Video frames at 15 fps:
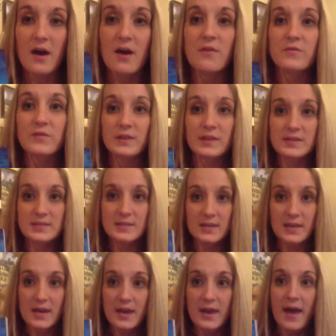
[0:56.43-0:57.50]

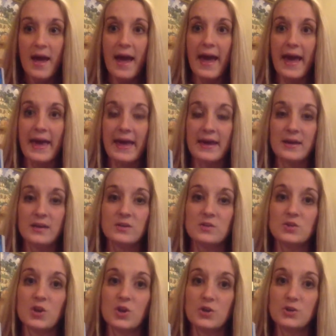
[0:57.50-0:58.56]
Felicity and
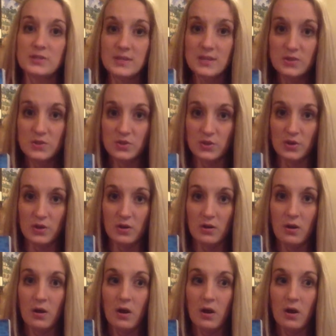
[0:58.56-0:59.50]
her sister